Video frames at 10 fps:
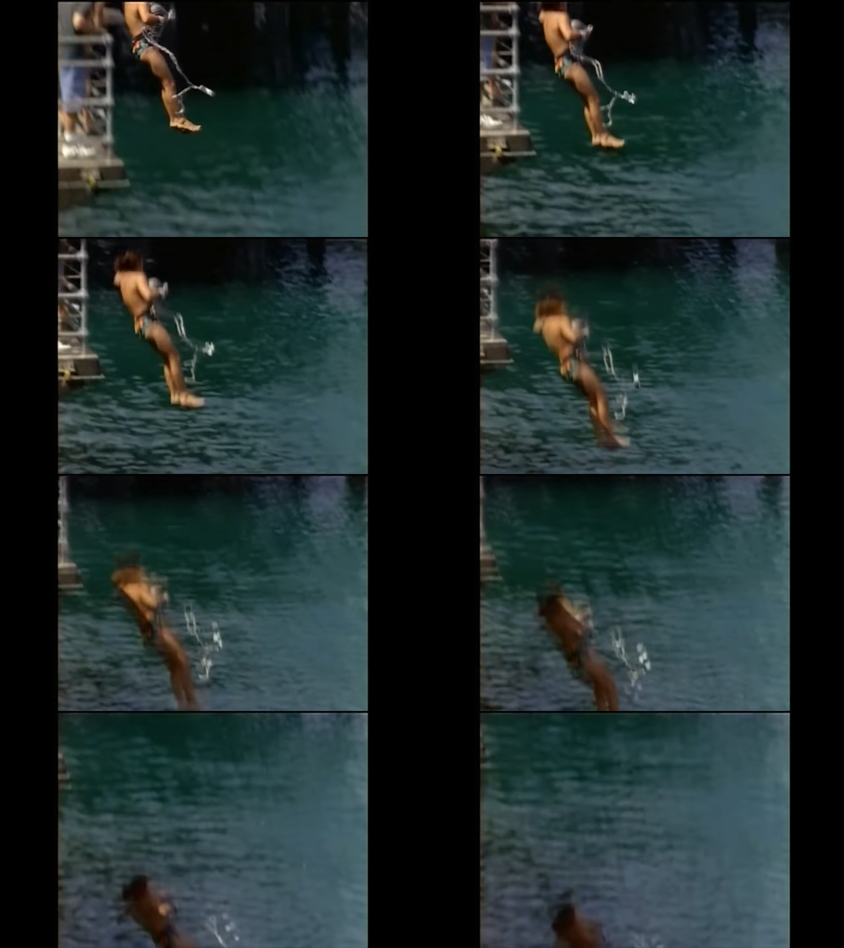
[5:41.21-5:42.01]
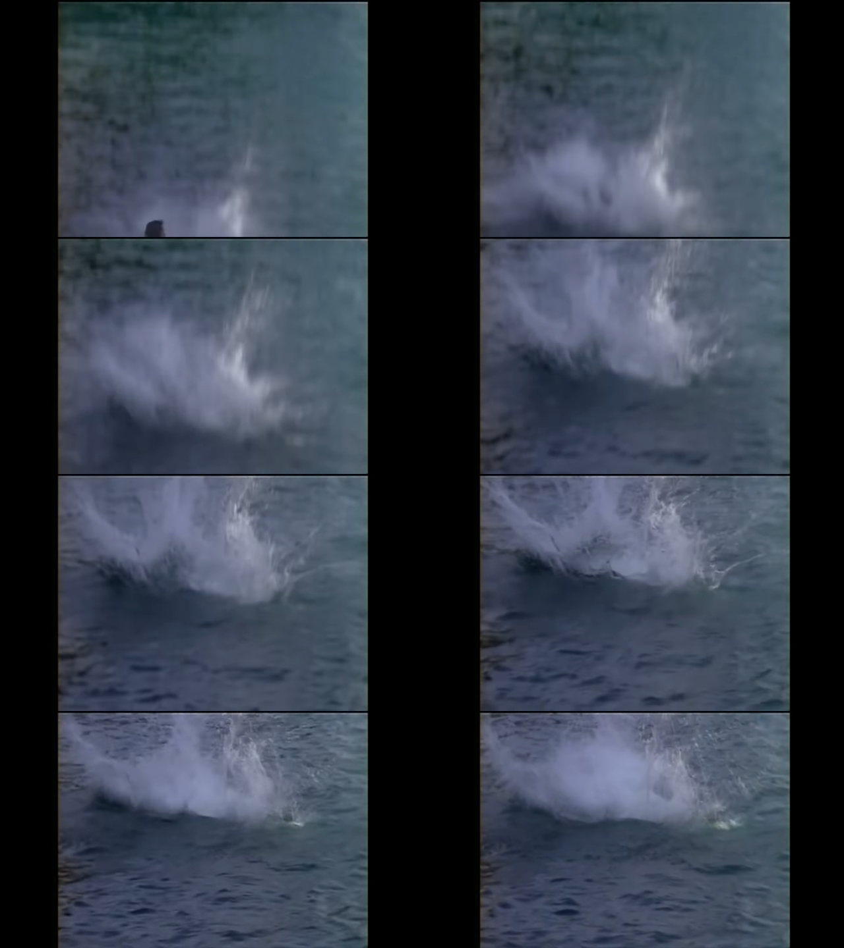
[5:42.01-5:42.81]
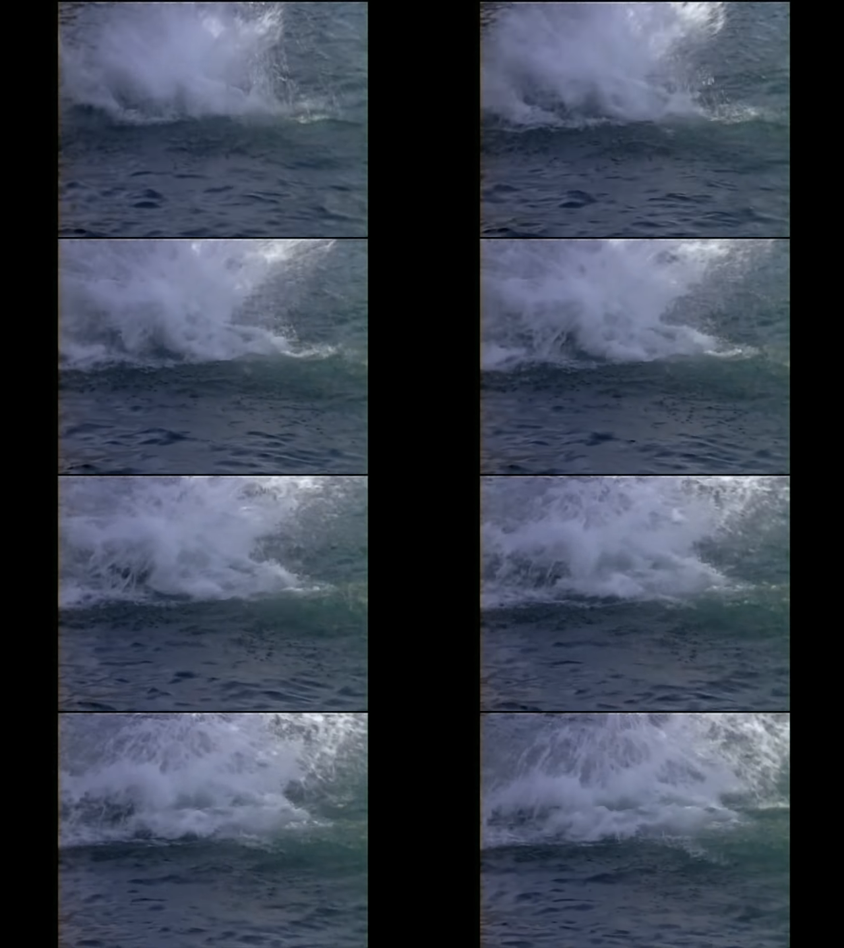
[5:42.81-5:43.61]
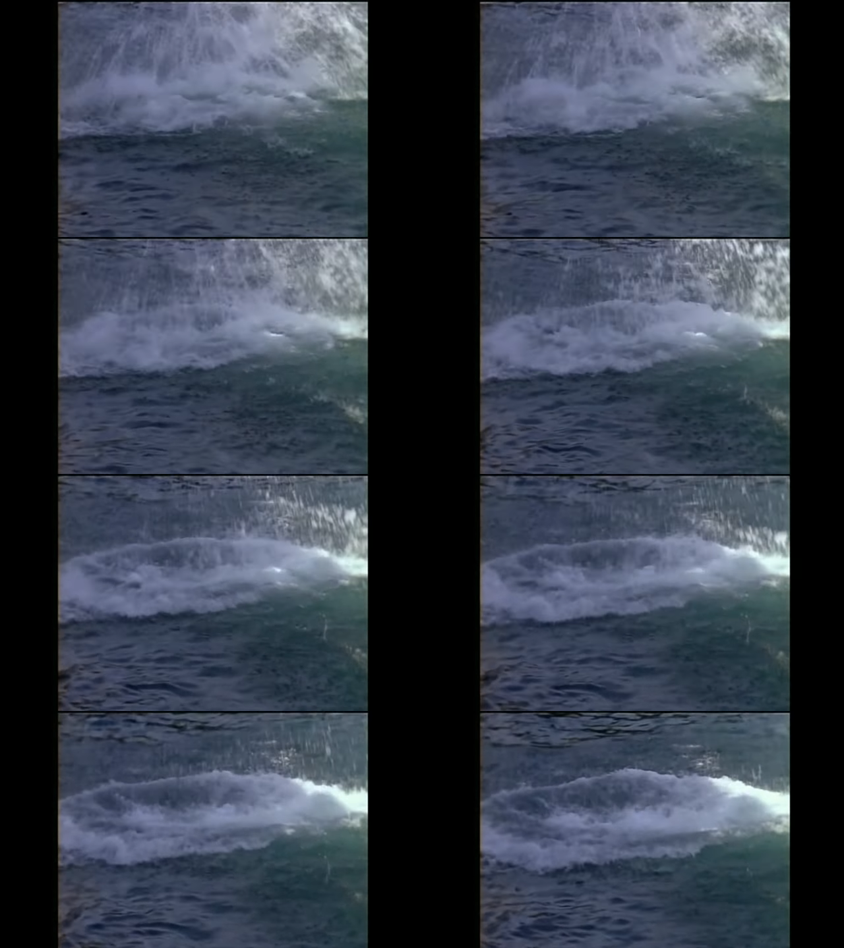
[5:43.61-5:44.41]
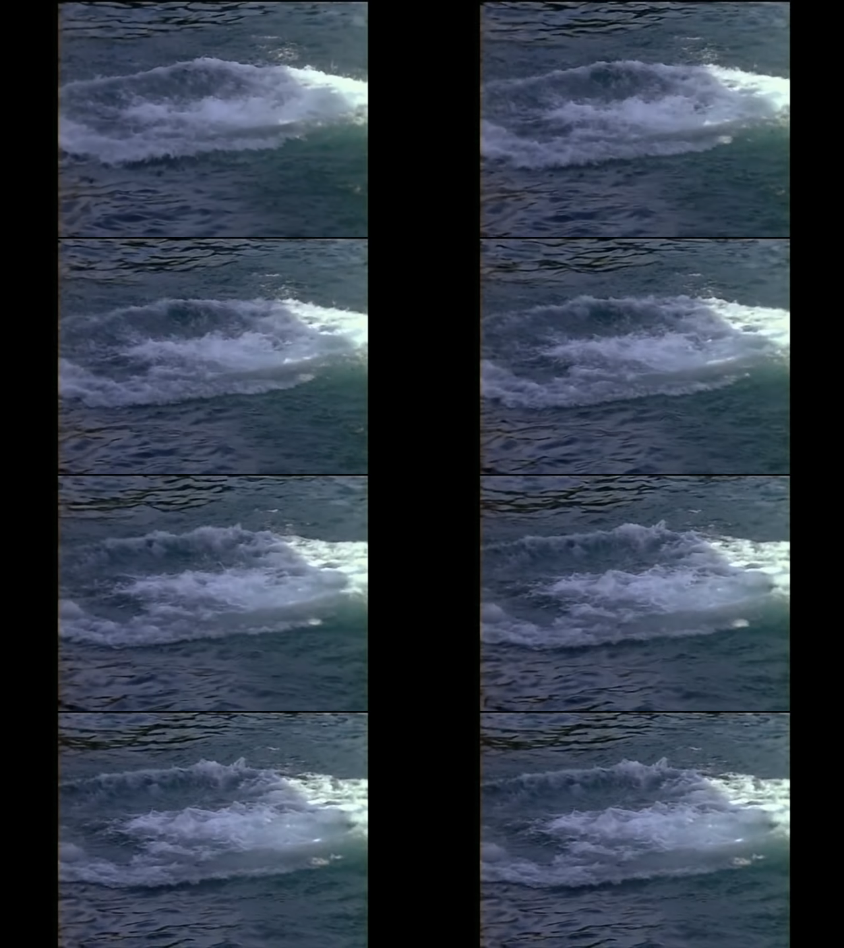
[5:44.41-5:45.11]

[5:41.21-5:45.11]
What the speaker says: No face is visible, so there are no lips to read.